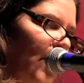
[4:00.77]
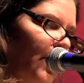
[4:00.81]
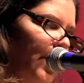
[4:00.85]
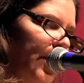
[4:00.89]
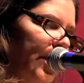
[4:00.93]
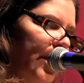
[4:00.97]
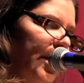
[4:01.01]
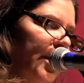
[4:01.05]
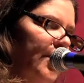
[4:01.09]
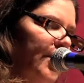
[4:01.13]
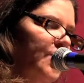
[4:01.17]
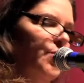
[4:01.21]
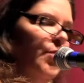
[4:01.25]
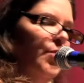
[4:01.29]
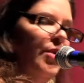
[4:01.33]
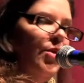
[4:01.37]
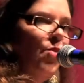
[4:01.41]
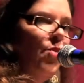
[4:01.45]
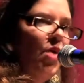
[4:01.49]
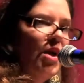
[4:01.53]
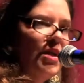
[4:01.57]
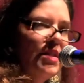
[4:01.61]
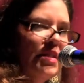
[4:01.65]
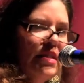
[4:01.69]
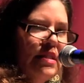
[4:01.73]
because we
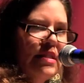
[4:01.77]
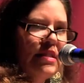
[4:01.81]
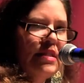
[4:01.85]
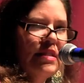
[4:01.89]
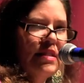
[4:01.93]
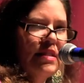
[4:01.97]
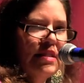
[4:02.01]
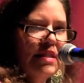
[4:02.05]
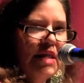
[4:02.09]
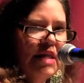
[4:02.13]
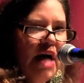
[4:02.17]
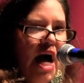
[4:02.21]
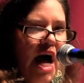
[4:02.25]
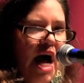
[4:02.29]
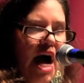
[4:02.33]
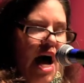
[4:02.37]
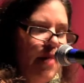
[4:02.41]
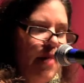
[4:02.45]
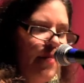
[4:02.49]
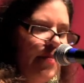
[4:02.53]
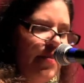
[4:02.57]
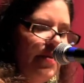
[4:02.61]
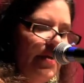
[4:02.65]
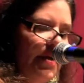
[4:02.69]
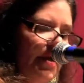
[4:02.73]
want to
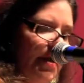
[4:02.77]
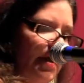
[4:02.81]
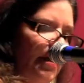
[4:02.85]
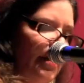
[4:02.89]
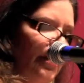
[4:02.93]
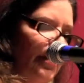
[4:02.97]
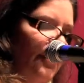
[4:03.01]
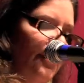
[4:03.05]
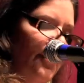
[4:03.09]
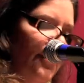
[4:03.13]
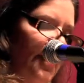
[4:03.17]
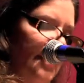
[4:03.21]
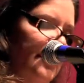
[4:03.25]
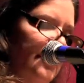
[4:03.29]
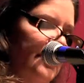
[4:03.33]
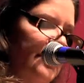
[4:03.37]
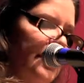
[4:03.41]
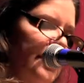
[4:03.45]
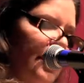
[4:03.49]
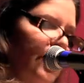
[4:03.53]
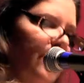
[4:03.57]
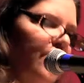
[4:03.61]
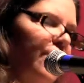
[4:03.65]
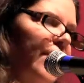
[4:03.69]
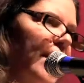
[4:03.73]
stop
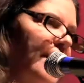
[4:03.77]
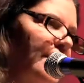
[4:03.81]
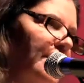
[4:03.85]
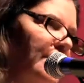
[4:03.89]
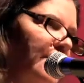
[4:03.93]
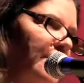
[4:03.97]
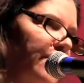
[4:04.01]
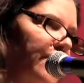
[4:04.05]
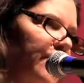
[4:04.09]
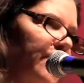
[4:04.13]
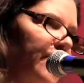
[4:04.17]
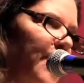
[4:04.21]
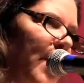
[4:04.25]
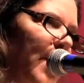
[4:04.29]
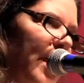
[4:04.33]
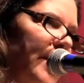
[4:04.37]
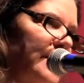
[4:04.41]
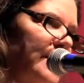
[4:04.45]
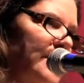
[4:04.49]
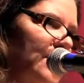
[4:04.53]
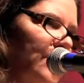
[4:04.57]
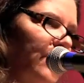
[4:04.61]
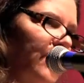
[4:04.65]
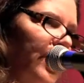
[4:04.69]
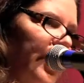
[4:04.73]
this aggressive
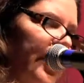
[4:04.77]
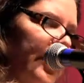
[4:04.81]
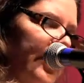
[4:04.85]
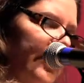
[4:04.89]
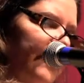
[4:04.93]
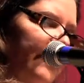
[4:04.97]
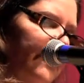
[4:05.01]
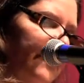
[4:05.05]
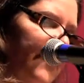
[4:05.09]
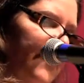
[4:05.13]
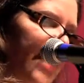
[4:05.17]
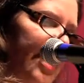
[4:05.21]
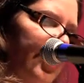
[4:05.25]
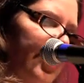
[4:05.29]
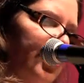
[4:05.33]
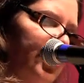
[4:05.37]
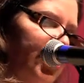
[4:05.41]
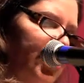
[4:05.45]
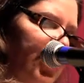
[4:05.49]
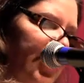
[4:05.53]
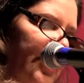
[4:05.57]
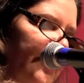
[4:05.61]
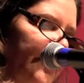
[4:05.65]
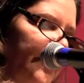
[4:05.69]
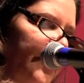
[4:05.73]
bacterial
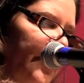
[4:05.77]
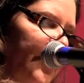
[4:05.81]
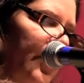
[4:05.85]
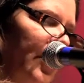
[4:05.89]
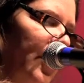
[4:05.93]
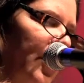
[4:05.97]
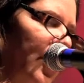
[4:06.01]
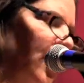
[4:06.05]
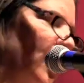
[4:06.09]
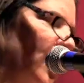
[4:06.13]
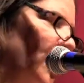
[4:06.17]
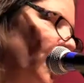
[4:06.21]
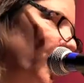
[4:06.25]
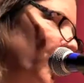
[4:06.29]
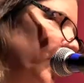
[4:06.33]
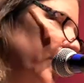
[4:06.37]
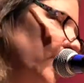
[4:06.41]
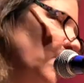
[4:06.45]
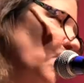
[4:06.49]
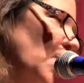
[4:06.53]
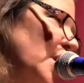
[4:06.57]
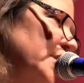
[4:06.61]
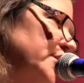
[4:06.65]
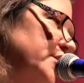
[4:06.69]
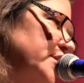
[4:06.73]
infection.
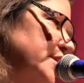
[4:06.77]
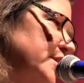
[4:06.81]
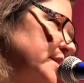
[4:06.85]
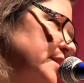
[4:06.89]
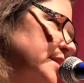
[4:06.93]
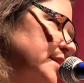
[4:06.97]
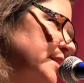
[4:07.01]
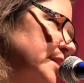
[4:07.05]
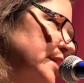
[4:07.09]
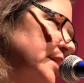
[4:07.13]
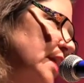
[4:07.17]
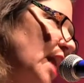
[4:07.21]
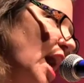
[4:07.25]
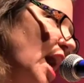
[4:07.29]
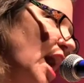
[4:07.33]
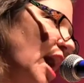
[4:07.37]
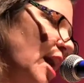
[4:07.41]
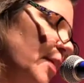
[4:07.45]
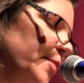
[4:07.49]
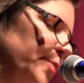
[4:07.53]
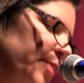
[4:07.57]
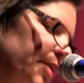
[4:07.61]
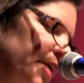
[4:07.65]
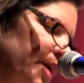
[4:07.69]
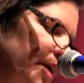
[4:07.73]
We want to
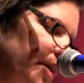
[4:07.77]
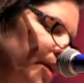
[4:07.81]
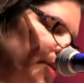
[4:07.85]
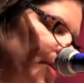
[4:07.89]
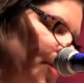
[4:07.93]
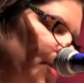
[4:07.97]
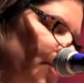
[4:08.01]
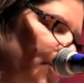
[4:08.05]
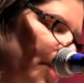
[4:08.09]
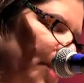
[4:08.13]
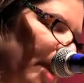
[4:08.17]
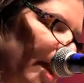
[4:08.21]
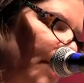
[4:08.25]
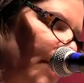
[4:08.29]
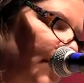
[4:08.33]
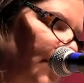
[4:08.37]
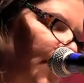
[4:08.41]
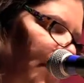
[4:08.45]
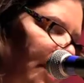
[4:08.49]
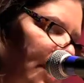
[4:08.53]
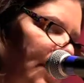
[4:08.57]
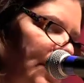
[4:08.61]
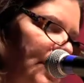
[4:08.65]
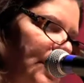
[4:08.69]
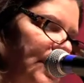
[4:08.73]
stop the
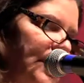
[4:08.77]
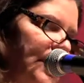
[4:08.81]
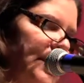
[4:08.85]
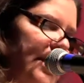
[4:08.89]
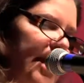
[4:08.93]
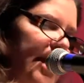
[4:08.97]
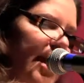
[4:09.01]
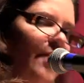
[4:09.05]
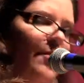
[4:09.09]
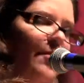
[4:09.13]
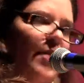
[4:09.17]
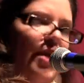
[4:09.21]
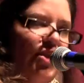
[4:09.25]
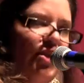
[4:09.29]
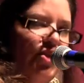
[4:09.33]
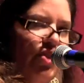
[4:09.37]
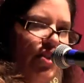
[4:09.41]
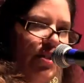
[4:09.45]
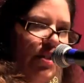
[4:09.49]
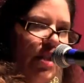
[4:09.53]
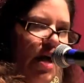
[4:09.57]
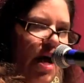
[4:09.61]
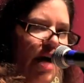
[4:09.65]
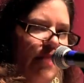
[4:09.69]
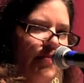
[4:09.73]
rampant
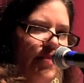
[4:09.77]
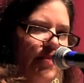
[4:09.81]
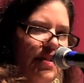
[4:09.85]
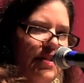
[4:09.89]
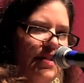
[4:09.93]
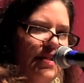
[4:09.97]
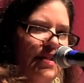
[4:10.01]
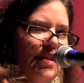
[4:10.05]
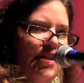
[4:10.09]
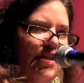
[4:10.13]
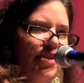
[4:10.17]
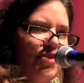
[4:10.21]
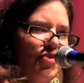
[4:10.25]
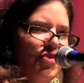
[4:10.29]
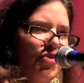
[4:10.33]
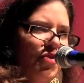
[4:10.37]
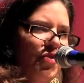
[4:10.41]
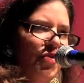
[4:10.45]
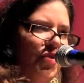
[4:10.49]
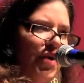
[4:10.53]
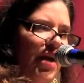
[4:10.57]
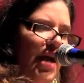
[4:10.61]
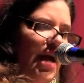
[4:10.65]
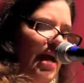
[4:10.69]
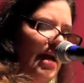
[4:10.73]
damage Lyme disease
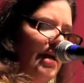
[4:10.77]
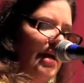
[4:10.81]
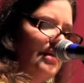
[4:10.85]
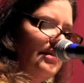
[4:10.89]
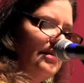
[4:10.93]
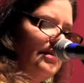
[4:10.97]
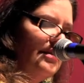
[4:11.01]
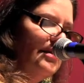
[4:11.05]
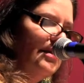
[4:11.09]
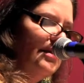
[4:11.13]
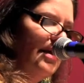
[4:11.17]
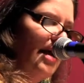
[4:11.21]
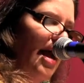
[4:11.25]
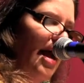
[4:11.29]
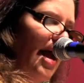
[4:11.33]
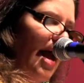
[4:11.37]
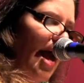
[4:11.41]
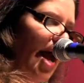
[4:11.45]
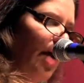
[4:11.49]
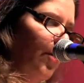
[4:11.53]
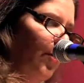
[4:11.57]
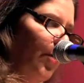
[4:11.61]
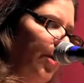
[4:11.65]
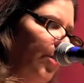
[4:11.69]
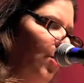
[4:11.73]
creates.
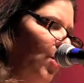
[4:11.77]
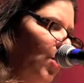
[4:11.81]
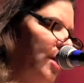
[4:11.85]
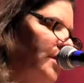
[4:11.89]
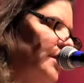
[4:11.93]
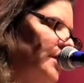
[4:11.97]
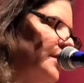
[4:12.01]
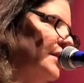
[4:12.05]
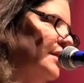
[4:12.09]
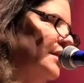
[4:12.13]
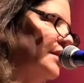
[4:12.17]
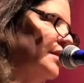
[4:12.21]
And we want to